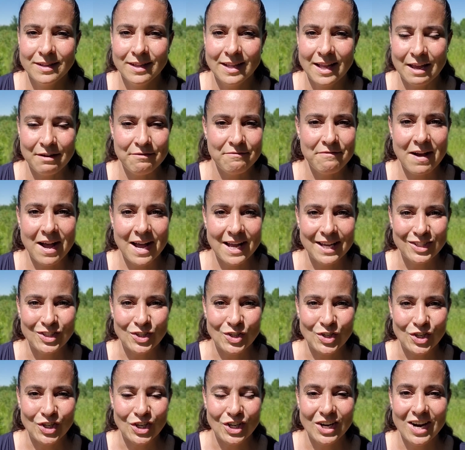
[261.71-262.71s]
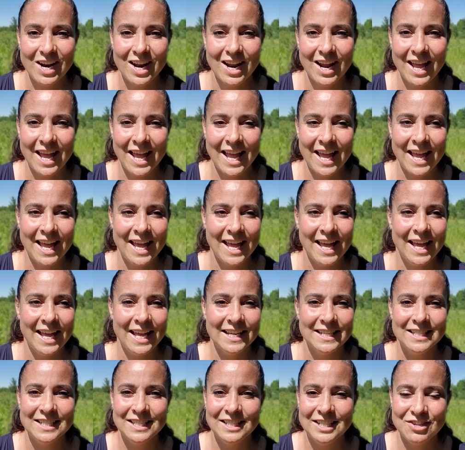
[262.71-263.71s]
advisor
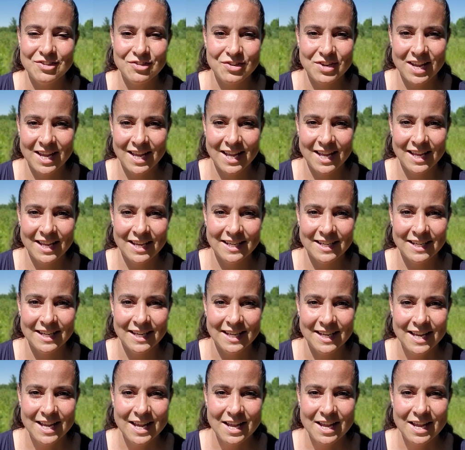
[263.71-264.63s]
and you can